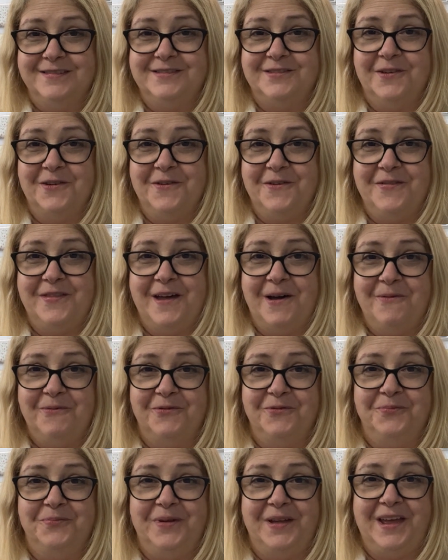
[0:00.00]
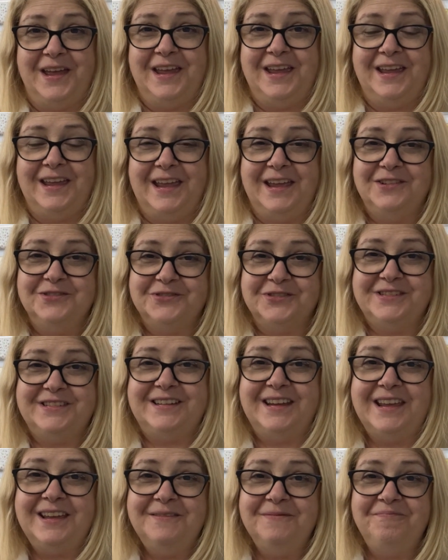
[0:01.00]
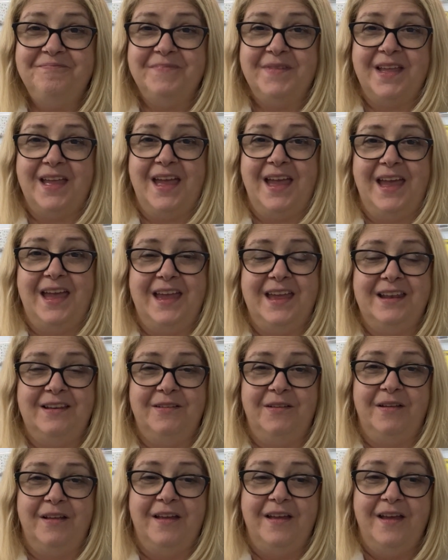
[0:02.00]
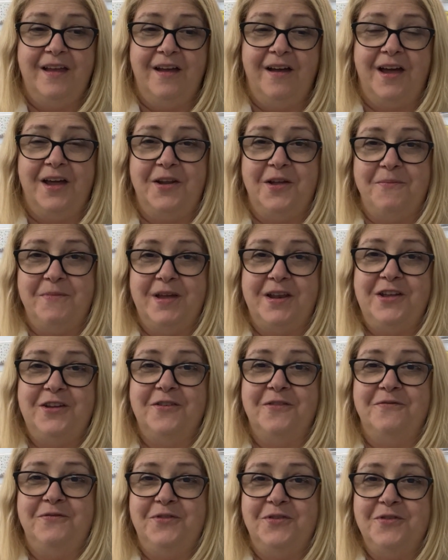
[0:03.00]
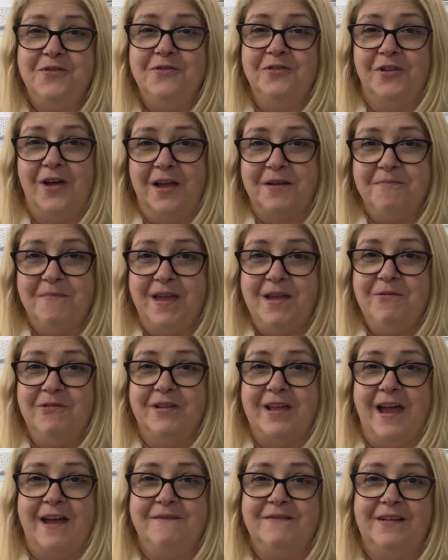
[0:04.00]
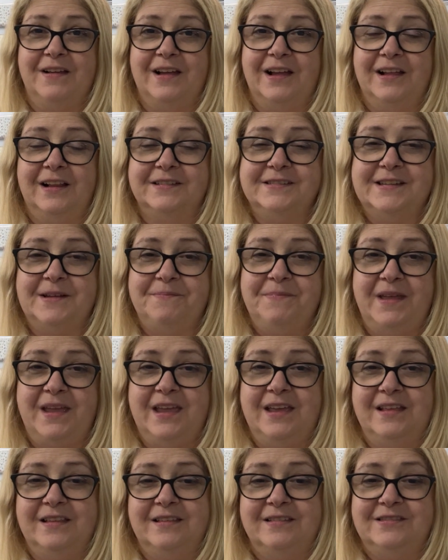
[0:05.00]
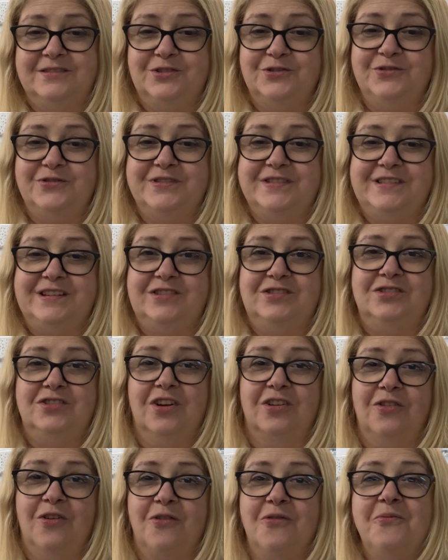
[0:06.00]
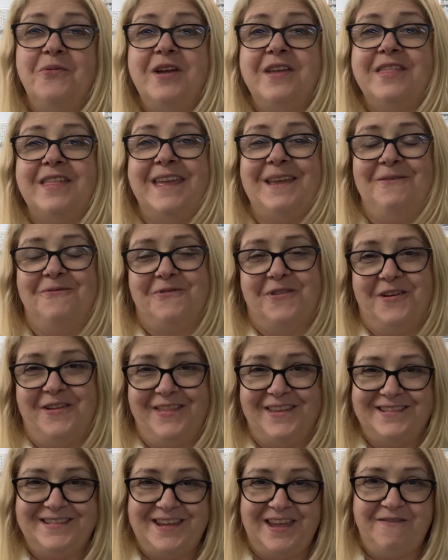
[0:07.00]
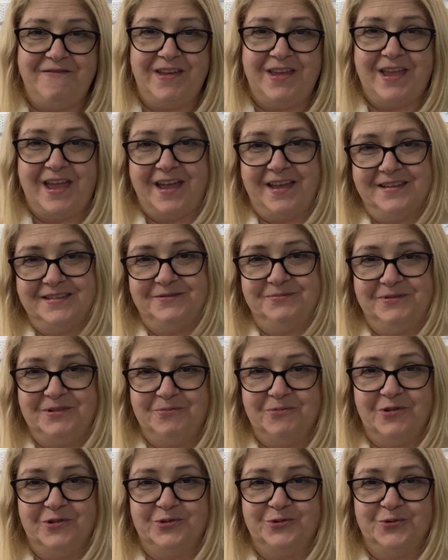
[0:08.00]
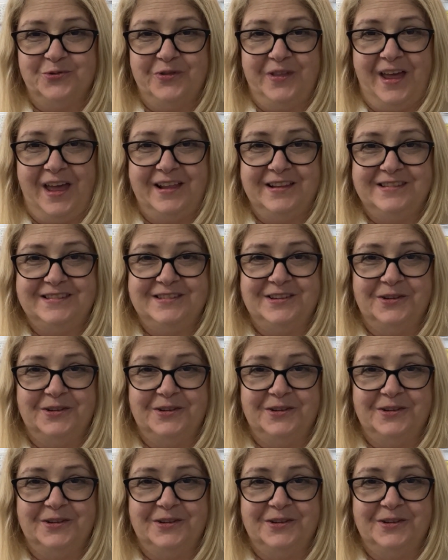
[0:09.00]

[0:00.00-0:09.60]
So that will be interesting, and I know many of you, like me, will have something to stitch along with in front of the TV as we watch all that.